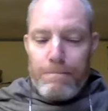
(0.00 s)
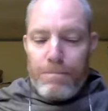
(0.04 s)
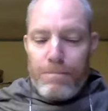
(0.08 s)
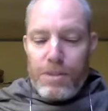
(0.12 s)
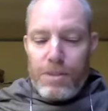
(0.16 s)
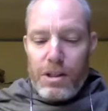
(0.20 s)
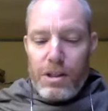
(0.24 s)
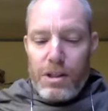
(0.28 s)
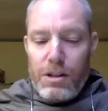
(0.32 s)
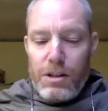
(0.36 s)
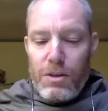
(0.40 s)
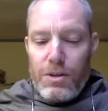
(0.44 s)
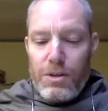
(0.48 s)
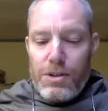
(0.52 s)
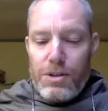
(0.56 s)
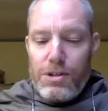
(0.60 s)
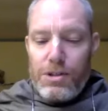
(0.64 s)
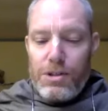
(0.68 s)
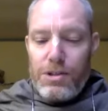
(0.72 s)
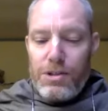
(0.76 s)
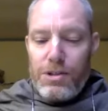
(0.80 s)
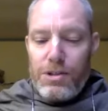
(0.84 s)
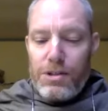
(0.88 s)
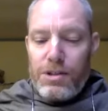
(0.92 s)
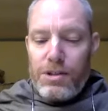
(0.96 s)
The
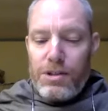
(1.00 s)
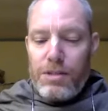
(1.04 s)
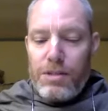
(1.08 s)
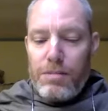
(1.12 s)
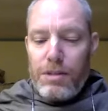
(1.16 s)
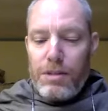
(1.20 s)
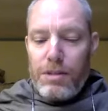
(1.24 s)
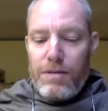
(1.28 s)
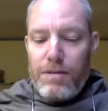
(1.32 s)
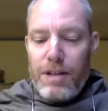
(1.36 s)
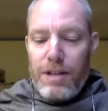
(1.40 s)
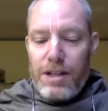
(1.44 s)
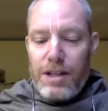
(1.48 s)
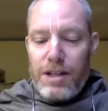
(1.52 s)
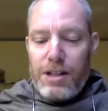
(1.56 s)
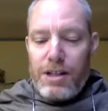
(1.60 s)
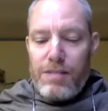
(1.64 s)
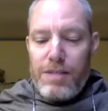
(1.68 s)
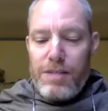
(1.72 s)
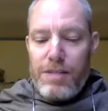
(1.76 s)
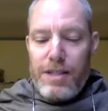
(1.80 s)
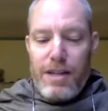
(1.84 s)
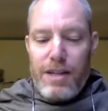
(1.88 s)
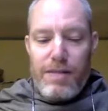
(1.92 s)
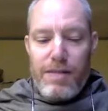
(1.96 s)
lotus is a symbol of
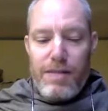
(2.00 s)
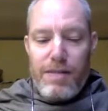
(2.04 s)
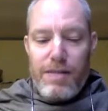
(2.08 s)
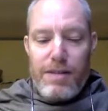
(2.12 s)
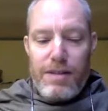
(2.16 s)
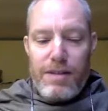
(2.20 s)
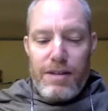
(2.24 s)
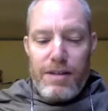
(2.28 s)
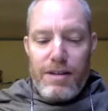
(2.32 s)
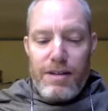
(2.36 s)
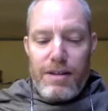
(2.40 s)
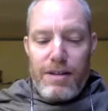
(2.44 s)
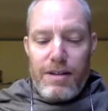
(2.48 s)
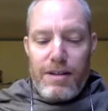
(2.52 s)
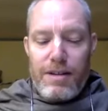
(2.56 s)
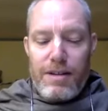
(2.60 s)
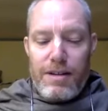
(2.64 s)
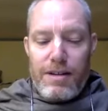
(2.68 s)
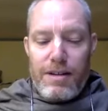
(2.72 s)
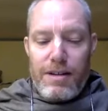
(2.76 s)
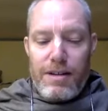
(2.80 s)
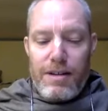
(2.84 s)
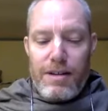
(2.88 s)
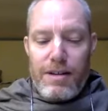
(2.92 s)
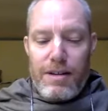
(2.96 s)
Lakshmi Devi.
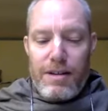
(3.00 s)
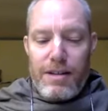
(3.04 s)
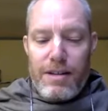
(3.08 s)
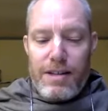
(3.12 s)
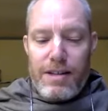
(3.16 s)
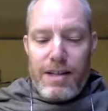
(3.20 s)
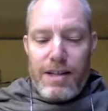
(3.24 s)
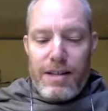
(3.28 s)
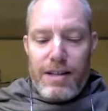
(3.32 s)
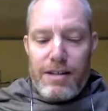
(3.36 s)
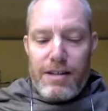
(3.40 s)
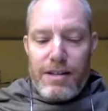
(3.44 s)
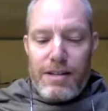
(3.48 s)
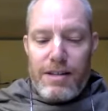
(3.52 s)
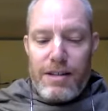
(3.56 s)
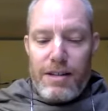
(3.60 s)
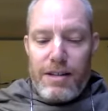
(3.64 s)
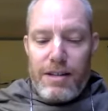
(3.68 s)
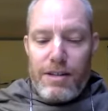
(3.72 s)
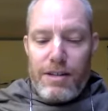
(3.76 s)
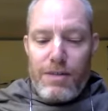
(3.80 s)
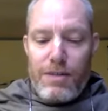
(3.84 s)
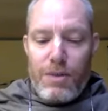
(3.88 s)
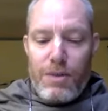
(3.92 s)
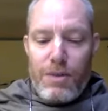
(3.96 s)
It indicates that
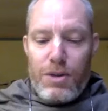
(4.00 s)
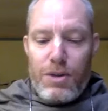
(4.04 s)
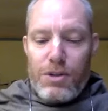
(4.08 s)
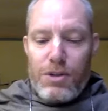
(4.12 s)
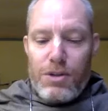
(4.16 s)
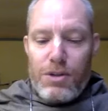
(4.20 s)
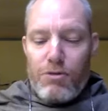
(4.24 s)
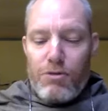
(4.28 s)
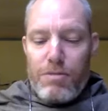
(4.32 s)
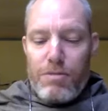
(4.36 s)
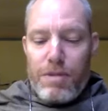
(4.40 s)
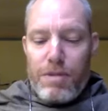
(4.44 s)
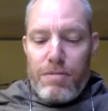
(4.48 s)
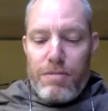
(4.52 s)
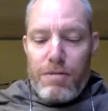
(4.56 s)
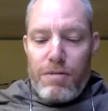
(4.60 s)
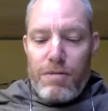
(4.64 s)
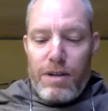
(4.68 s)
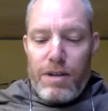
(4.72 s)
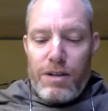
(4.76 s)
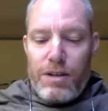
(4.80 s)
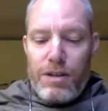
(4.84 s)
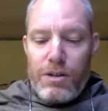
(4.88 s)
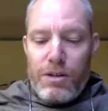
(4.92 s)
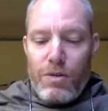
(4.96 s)
devotees who remember
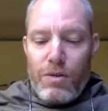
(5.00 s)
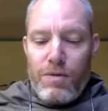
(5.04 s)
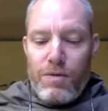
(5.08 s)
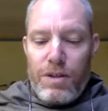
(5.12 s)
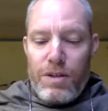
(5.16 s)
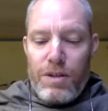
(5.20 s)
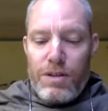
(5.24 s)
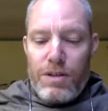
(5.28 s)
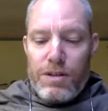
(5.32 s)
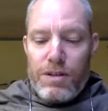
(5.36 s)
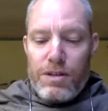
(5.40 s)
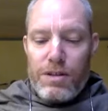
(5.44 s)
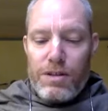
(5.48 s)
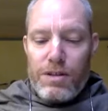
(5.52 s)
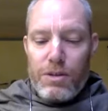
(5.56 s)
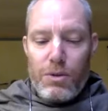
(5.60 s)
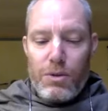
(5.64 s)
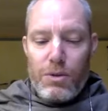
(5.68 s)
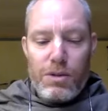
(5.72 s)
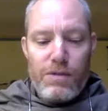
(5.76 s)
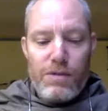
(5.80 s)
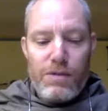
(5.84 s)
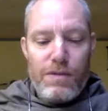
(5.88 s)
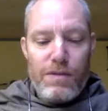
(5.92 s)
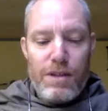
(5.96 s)
Radha Govinda's
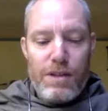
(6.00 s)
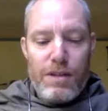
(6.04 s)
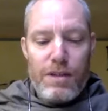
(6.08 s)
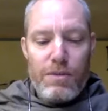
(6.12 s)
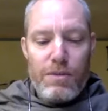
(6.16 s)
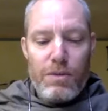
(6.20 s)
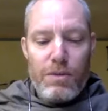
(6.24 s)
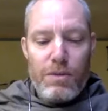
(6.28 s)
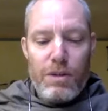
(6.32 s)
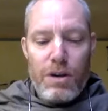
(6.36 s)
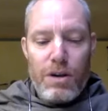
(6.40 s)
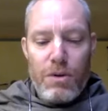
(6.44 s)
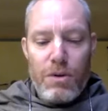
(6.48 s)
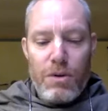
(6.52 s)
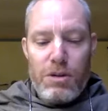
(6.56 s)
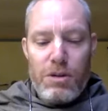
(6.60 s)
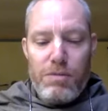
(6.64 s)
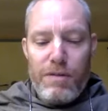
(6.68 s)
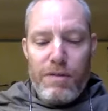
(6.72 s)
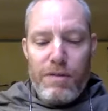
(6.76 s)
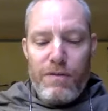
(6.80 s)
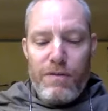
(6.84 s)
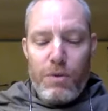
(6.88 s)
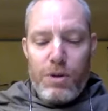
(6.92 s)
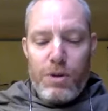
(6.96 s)
lotus feet will always be
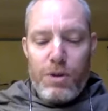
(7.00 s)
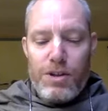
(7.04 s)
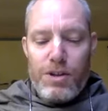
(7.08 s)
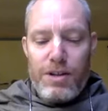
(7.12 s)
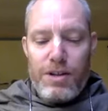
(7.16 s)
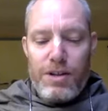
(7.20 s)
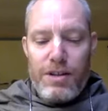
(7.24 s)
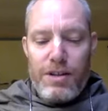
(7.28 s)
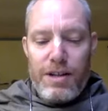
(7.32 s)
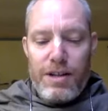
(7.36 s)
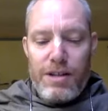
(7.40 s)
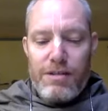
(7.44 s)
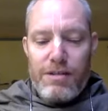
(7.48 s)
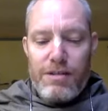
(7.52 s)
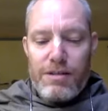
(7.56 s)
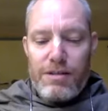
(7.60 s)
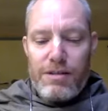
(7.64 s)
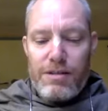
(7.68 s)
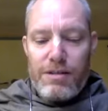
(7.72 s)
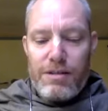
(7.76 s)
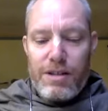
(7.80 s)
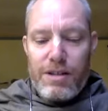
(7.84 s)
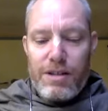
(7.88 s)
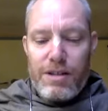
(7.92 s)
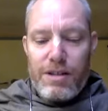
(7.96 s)
fortunate and
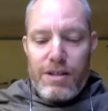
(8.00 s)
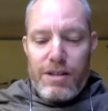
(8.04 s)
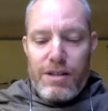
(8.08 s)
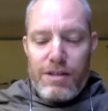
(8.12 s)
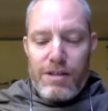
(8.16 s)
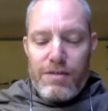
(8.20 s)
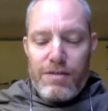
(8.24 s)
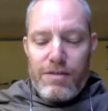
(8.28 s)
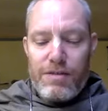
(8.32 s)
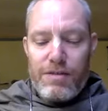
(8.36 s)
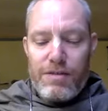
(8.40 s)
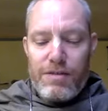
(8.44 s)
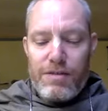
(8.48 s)
successful.